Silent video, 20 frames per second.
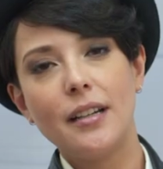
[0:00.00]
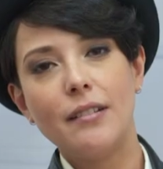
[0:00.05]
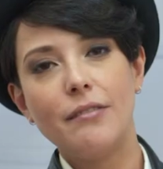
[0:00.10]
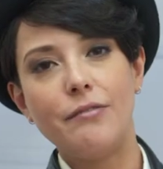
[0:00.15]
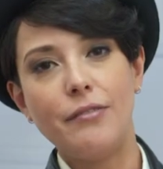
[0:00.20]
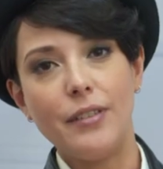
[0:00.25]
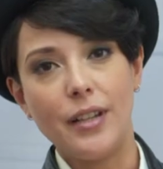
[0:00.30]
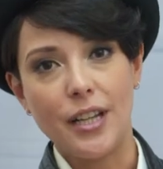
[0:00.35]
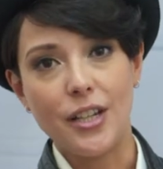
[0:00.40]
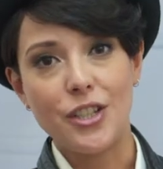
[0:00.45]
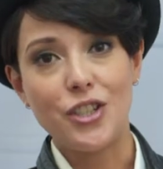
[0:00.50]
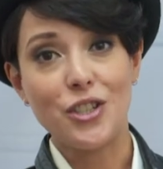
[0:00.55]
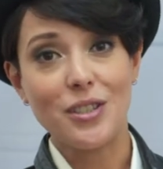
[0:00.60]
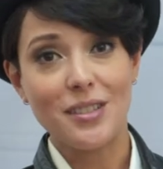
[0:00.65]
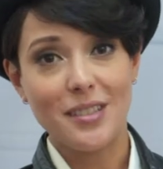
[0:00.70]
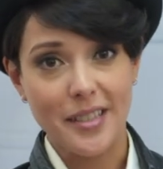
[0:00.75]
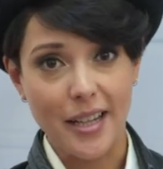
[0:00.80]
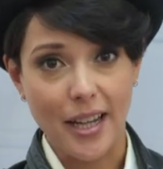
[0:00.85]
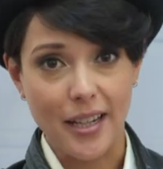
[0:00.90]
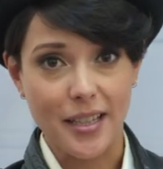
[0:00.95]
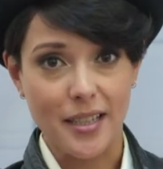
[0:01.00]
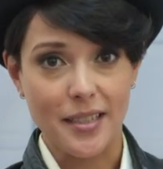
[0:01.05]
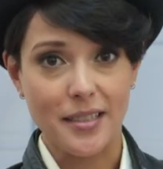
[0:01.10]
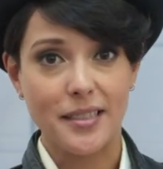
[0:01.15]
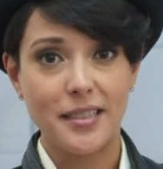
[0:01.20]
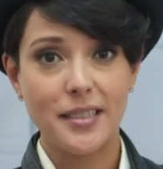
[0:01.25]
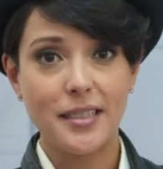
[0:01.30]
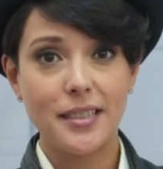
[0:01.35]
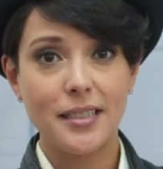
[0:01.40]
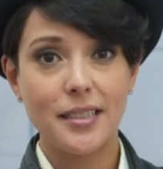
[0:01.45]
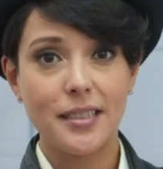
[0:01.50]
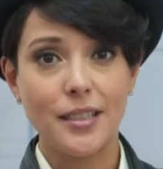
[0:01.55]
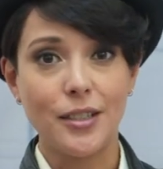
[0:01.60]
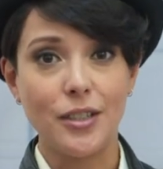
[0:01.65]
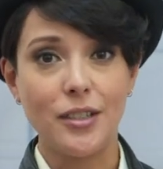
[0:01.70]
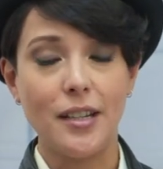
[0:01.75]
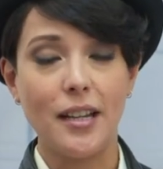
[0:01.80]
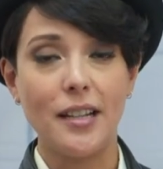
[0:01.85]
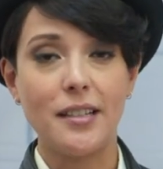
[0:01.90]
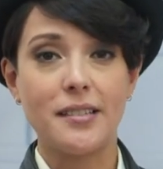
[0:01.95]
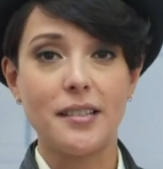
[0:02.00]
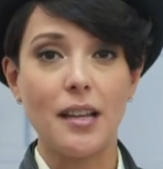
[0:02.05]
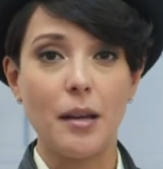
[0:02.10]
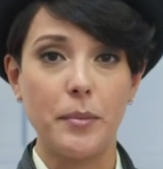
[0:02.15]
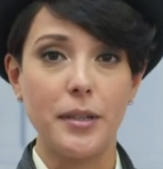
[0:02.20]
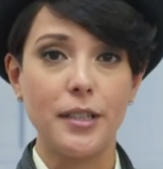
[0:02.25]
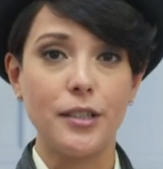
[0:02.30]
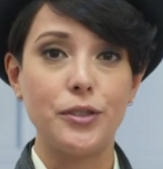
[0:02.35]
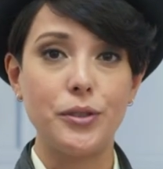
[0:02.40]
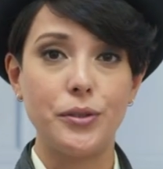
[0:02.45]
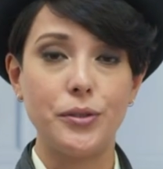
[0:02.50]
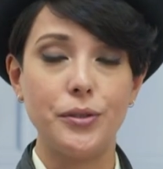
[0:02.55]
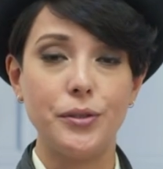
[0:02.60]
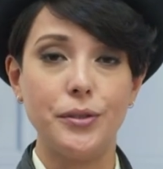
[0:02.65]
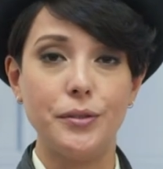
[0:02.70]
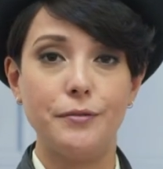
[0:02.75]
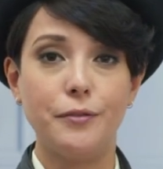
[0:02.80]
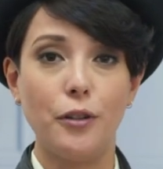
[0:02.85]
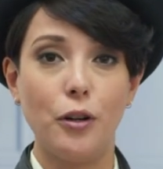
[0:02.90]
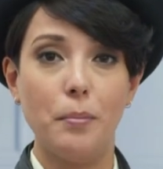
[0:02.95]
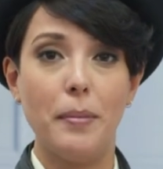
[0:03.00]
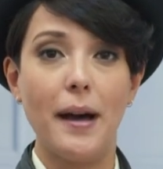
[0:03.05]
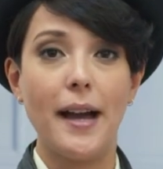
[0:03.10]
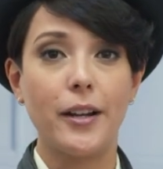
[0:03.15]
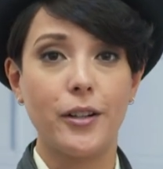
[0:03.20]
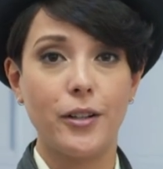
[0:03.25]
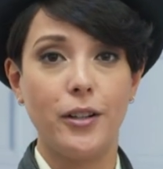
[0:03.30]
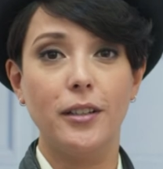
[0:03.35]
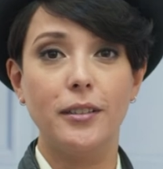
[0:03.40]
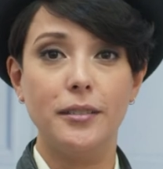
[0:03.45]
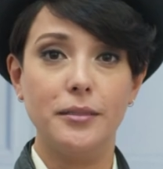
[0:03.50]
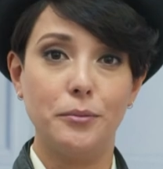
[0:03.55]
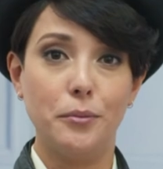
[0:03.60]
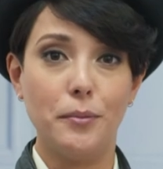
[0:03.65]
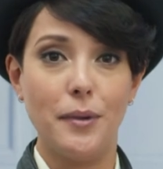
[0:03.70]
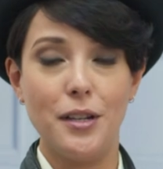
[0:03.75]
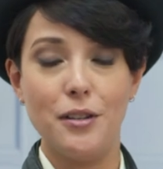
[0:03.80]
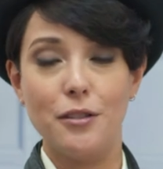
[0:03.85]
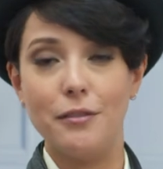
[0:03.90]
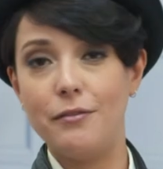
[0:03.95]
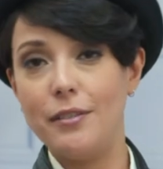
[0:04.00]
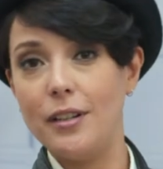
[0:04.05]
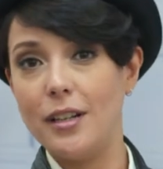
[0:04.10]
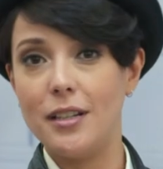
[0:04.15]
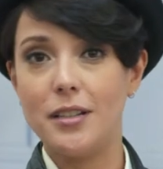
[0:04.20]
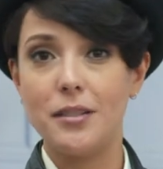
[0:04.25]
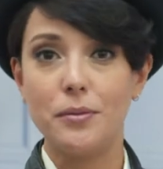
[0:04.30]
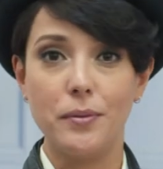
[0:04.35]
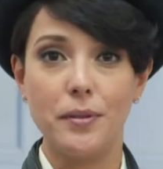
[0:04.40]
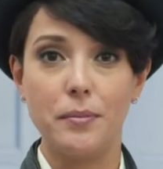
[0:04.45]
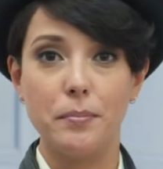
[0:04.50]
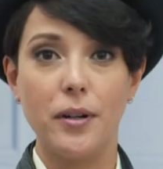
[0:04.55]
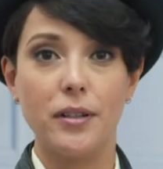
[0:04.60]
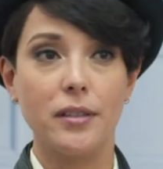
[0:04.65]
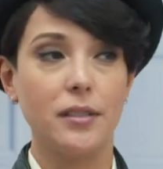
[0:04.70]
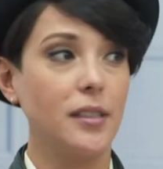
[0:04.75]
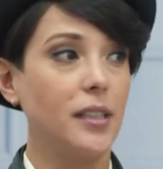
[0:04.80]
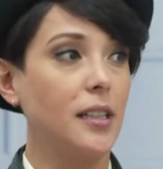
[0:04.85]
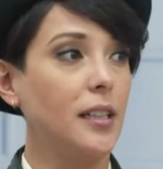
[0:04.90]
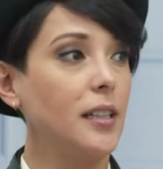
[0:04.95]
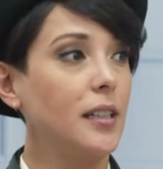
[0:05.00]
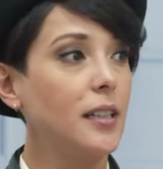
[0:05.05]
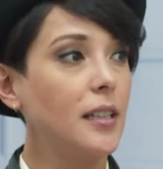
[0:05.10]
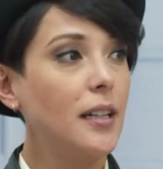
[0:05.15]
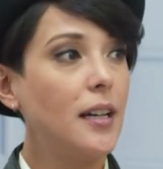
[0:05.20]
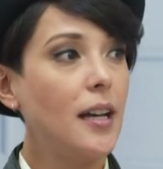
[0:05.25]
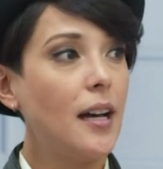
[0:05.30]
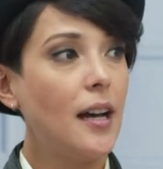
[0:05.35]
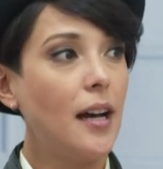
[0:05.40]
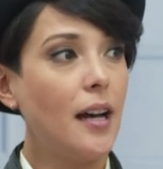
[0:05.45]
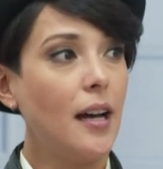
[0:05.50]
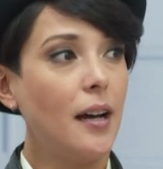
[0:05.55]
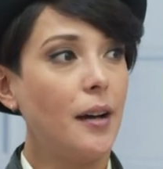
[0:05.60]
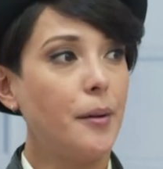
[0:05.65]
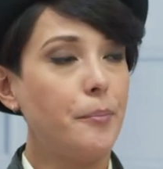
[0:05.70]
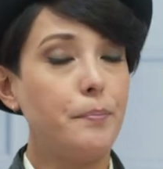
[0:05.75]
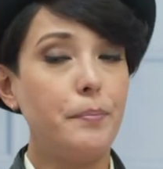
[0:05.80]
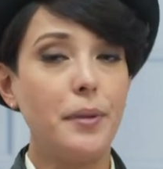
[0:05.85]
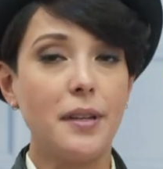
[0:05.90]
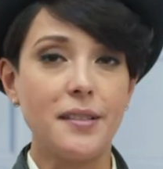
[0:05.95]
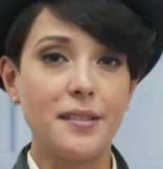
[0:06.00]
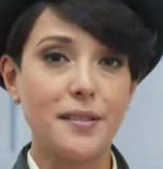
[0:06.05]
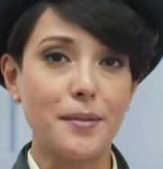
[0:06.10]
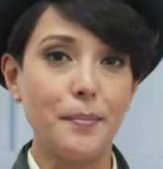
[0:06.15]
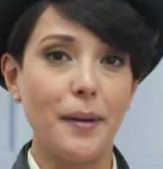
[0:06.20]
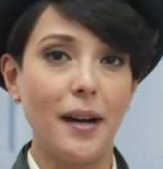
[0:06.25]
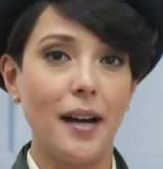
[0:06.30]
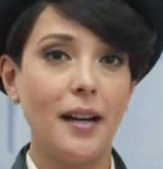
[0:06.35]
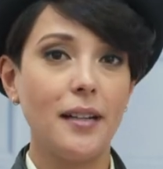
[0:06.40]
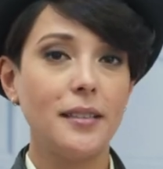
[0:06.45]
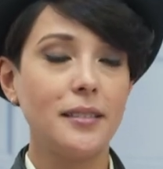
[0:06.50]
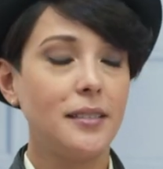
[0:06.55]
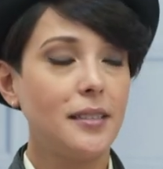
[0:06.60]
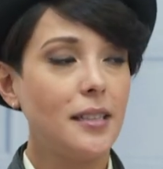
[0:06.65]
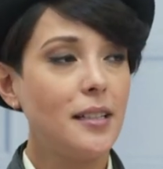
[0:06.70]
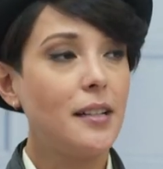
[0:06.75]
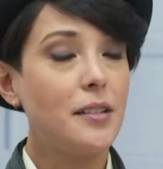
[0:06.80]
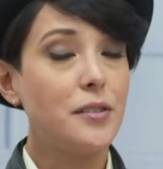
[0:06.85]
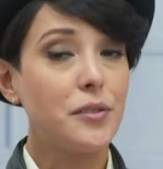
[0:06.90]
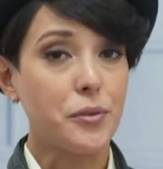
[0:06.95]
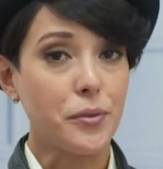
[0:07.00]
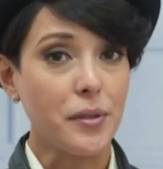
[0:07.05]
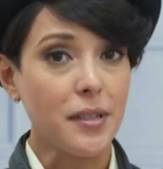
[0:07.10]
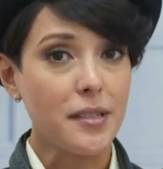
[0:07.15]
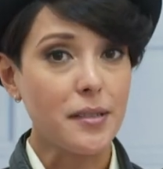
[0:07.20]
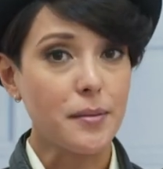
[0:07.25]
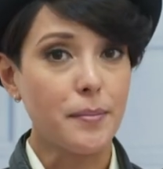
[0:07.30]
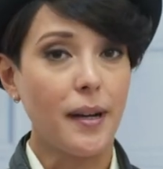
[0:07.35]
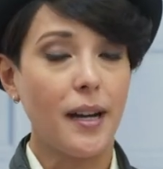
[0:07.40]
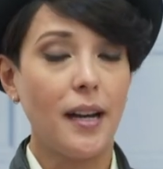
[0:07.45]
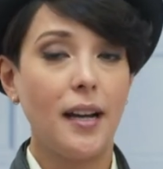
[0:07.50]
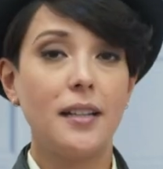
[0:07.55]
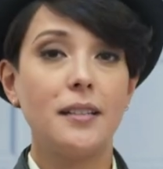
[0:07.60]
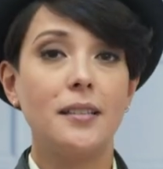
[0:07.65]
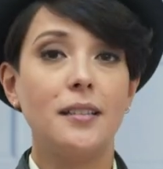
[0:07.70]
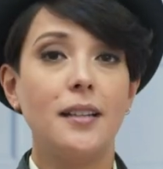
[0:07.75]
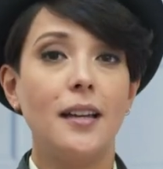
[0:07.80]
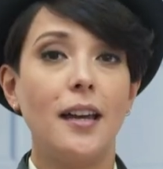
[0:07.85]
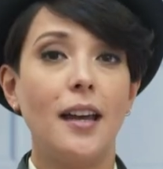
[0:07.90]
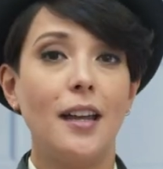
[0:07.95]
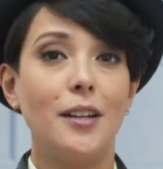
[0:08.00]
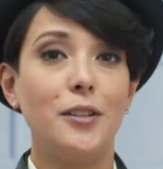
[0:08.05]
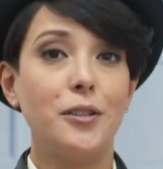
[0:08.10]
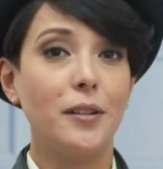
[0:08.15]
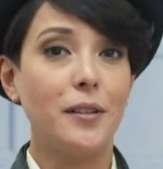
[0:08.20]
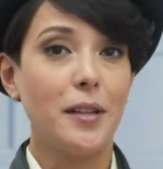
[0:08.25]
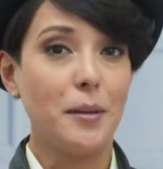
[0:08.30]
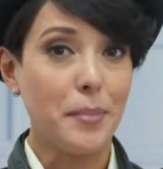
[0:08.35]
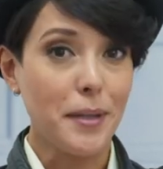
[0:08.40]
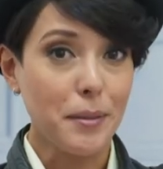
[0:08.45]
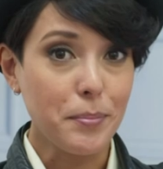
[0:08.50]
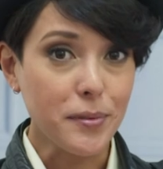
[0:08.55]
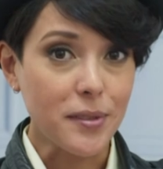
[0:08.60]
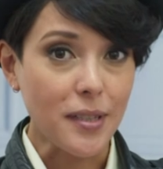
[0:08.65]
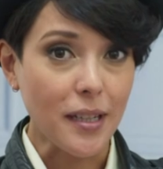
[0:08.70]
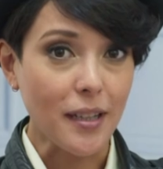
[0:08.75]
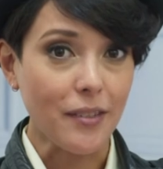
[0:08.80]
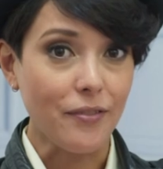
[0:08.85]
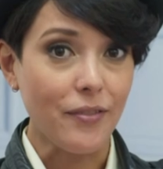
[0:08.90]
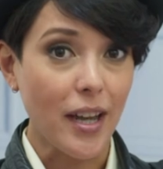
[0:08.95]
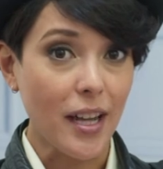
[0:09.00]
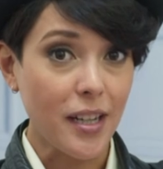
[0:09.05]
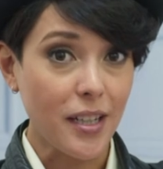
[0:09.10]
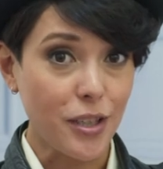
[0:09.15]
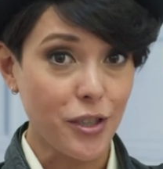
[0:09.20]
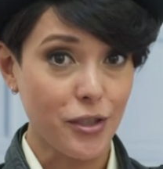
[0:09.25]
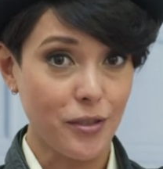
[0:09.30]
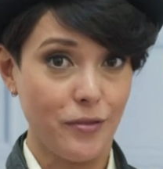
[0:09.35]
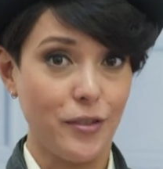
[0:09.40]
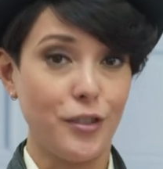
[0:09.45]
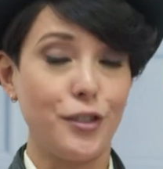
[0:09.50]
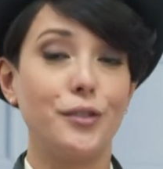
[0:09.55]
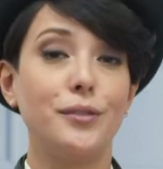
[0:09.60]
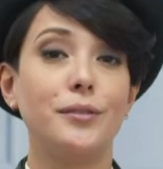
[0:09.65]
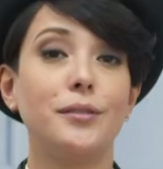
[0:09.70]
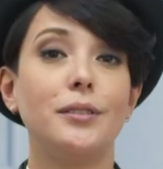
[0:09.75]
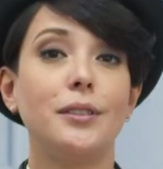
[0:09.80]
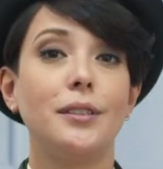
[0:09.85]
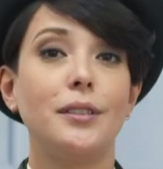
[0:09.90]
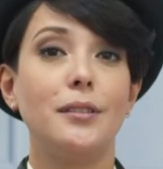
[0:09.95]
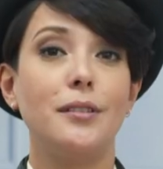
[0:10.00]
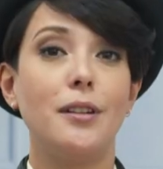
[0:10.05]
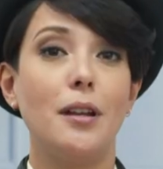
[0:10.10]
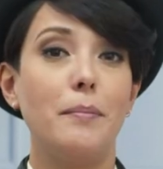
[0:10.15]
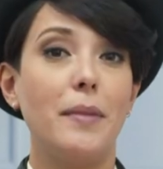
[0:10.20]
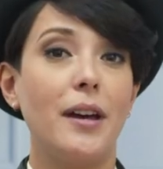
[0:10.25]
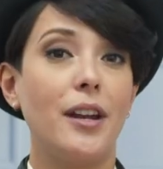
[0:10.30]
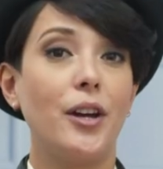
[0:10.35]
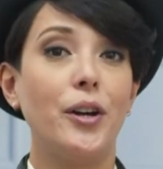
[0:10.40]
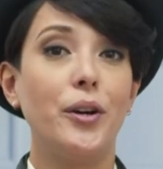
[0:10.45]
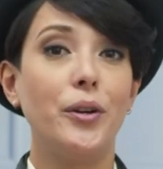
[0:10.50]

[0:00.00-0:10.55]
finish your studies. You need something to fall back on when you're finished with modelling. Um, be smart, street smart, and don't let people take advantage of you, no matter